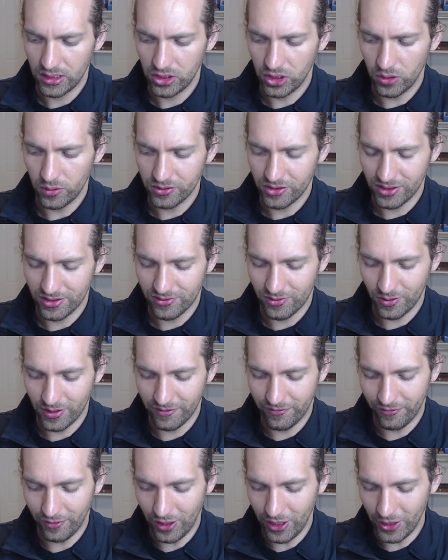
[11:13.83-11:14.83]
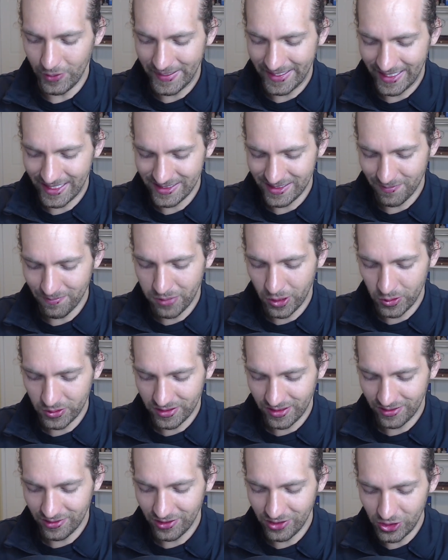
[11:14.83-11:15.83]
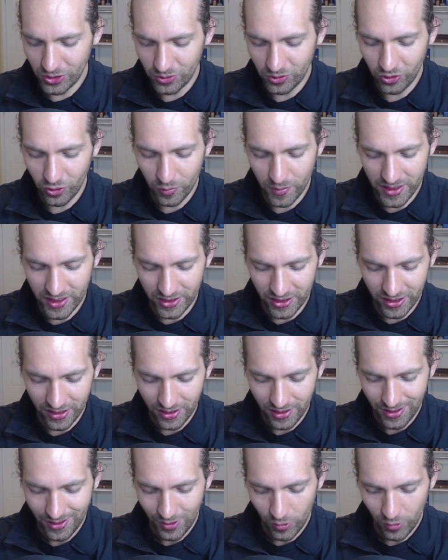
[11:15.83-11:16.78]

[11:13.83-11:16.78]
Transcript: just sort of following as I'm posting to YouTube here.